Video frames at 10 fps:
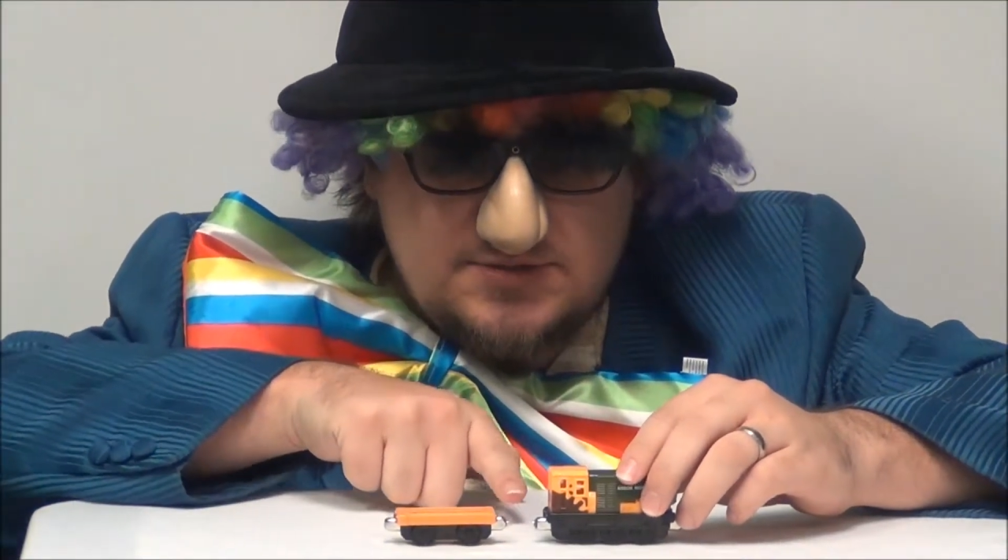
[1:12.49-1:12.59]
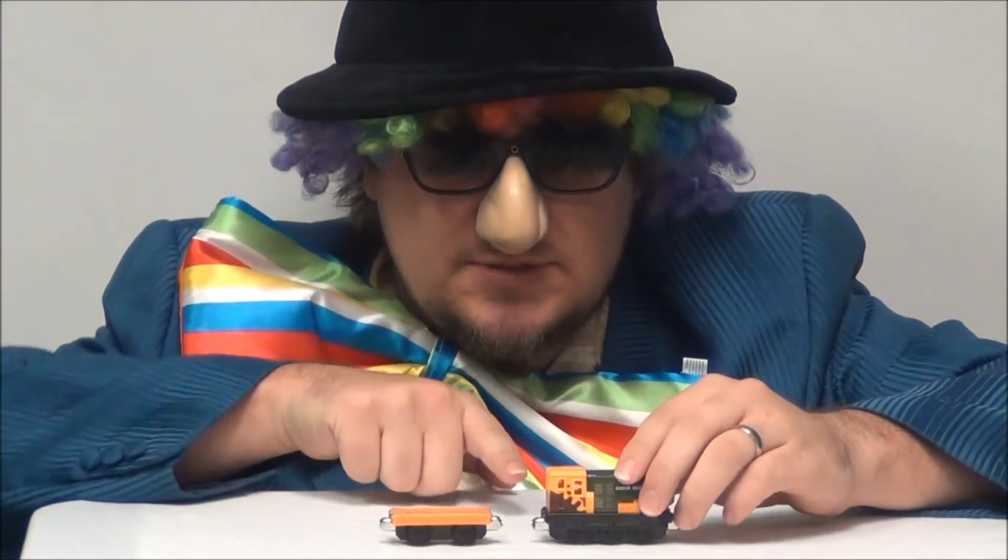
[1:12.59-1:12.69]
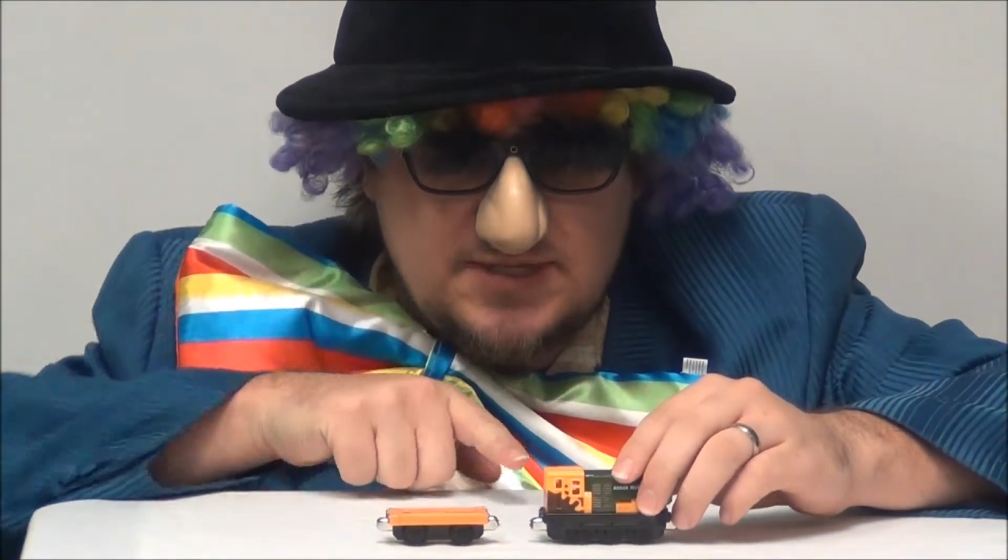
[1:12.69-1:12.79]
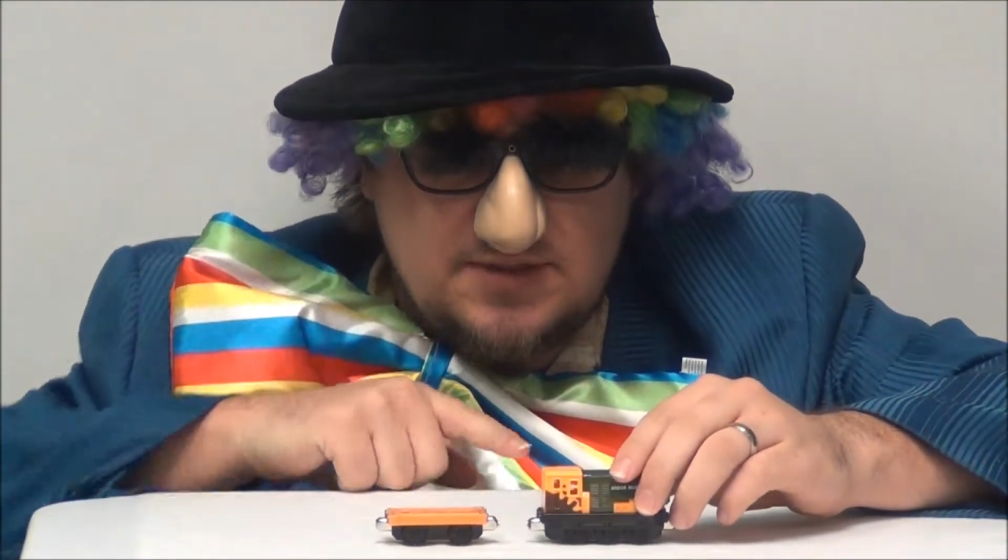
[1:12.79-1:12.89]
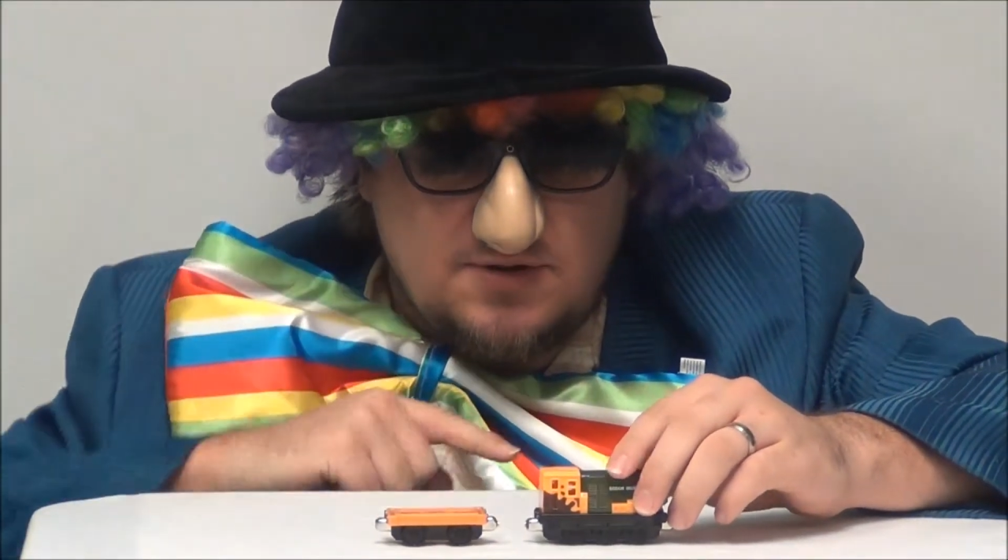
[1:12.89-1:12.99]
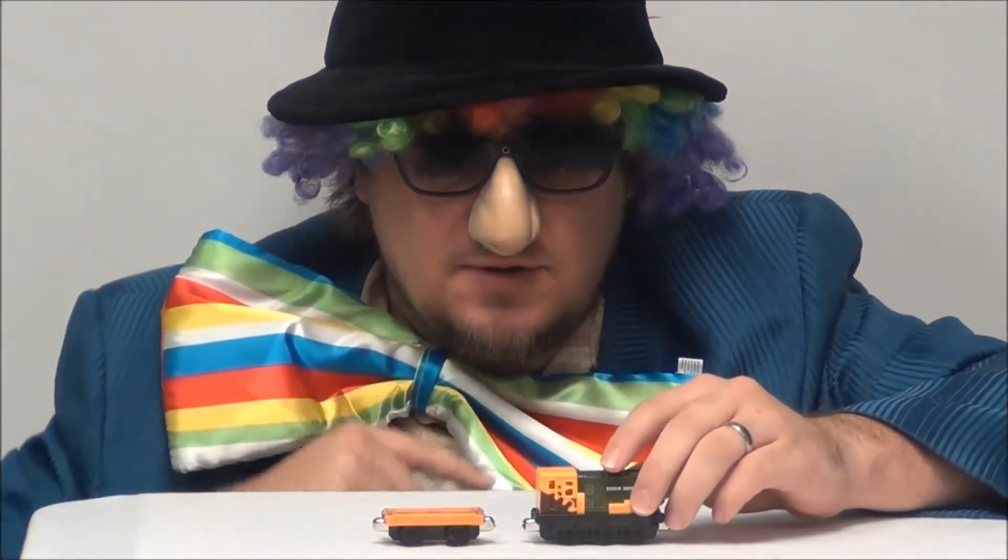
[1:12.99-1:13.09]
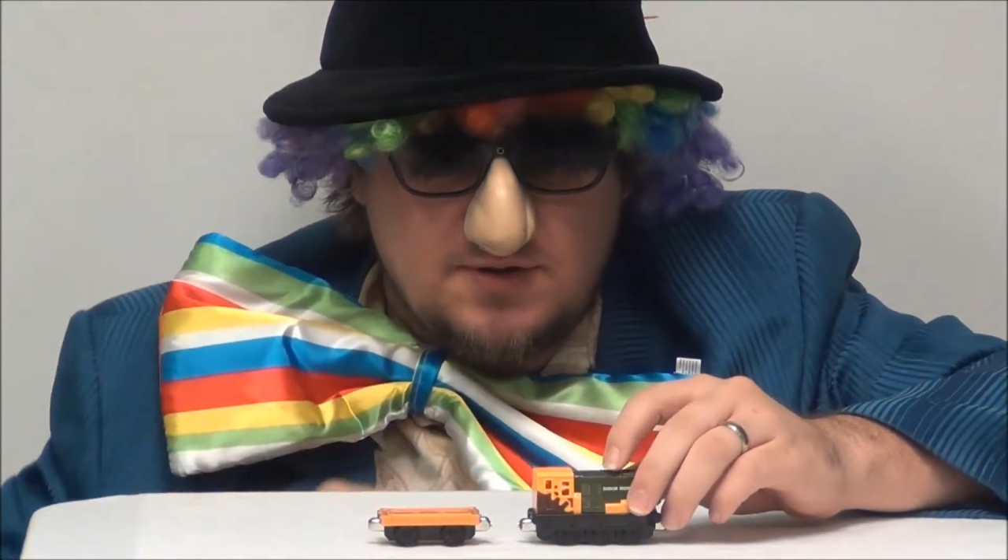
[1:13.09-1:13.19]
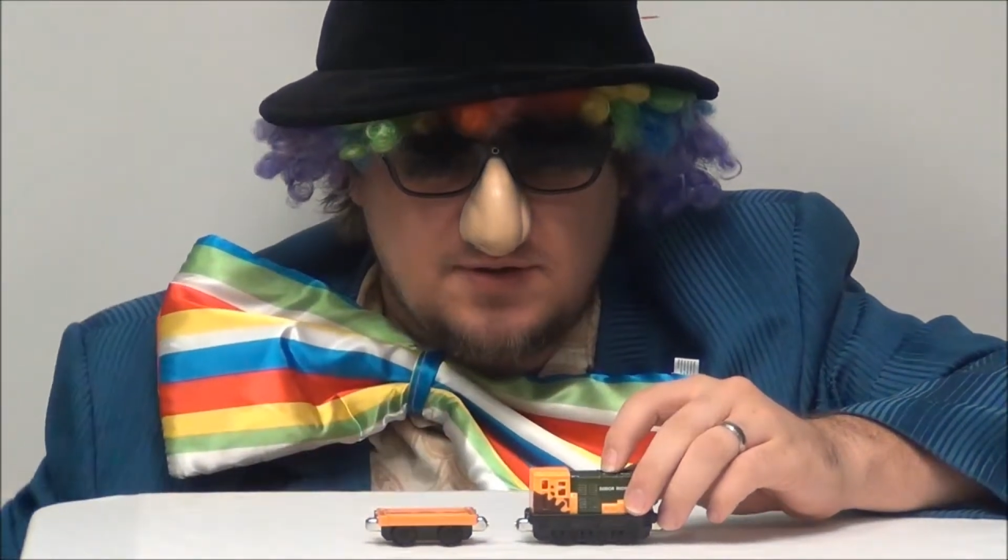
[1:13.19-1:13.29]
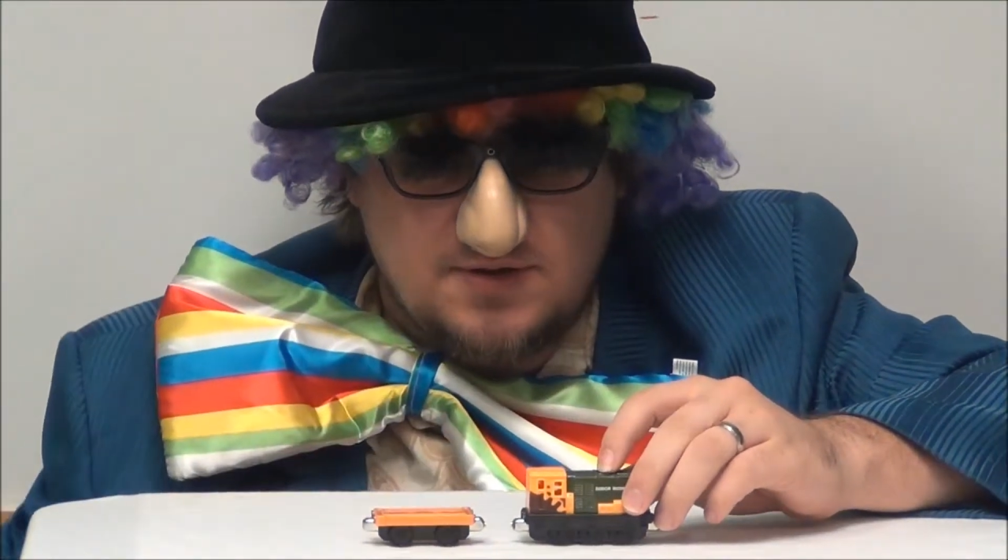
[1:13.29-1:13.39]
see, look.